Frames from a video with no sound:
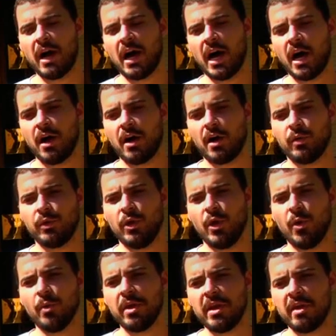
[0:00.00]
uh, you
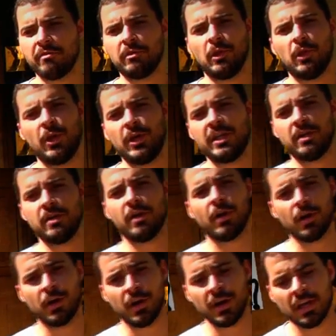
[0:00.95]
know, we have learned and
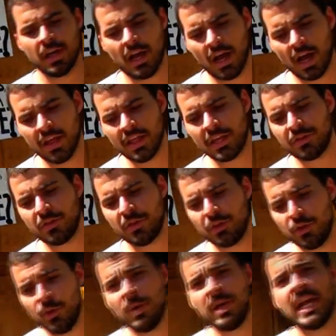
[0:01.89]
heard uh, that the
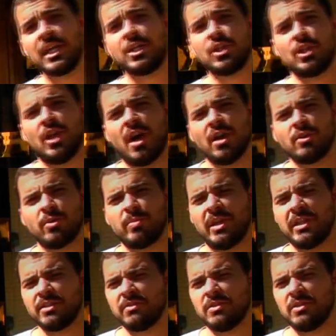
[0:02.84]
UNHCR, so
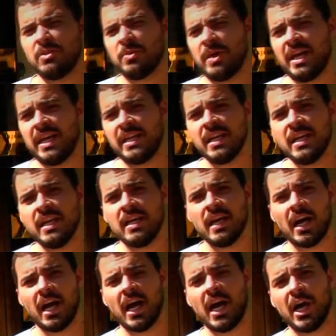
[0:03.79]
branch of the UN,
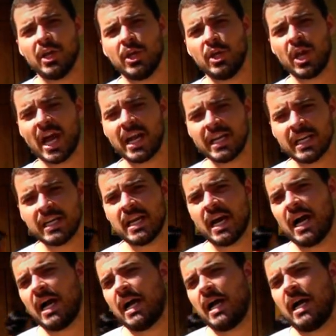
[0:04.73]
uh, United
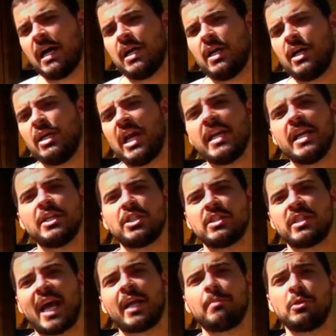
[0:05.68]
uh, United
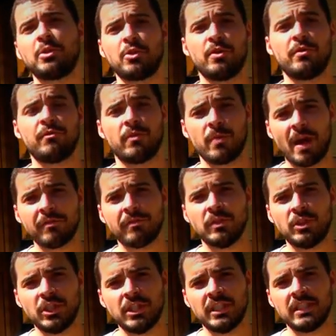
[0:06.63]
Nations High Commissioner for
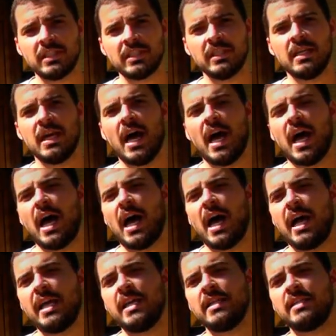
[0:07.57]
Refugees,
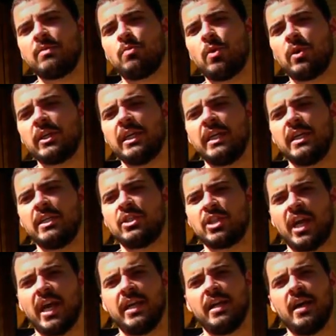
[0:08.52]
uh, is working in
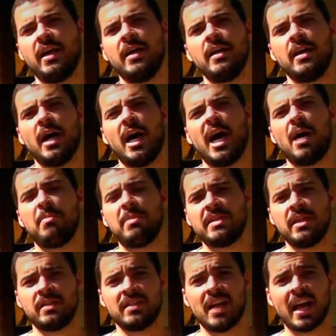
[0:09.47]
China, uh,
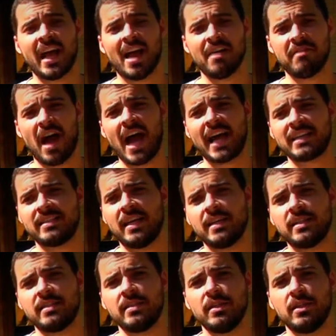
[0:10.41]
but does not have
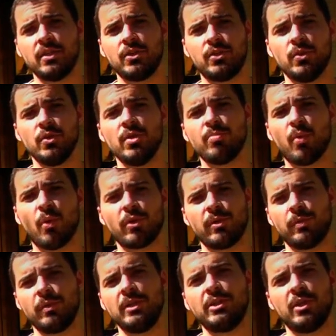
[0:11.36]
access to the
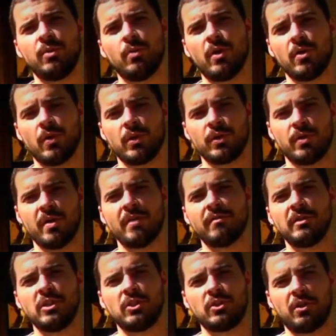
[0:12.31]
border region where North Korean
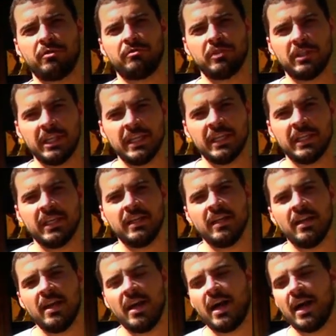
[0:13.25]
refugees are fleeing.
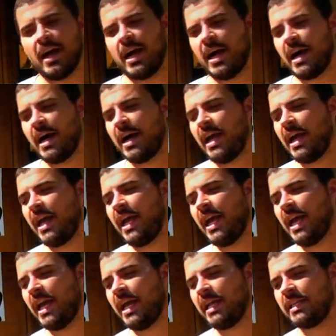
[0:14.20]

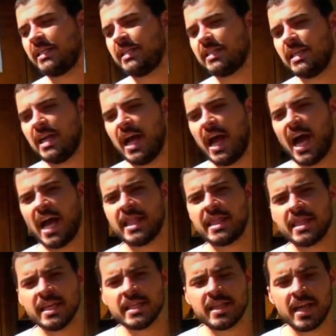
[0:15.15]
and I
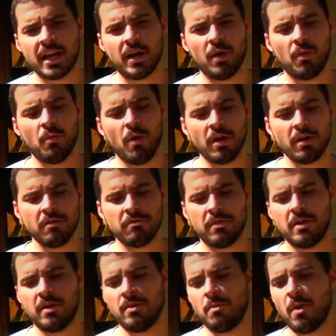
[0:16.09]
think that one
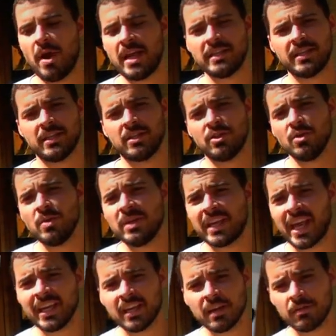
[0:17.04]
of the ways that the UN
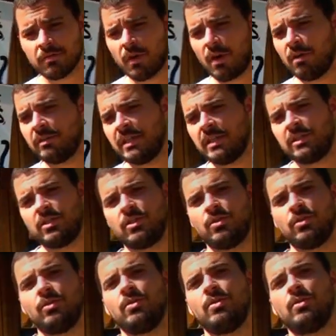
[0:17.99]
can get involved is
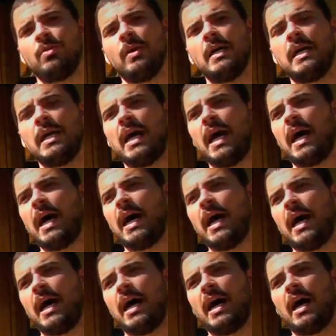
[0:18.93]
to,
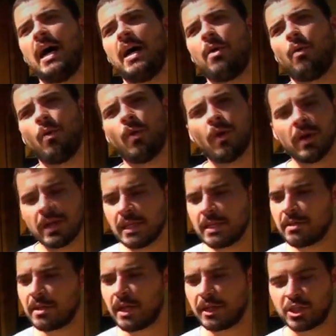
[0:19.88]
or
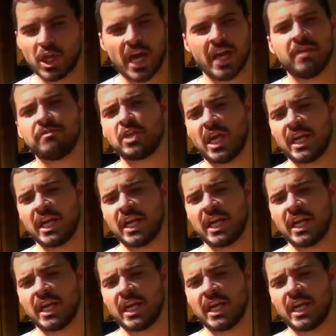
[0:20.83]
China,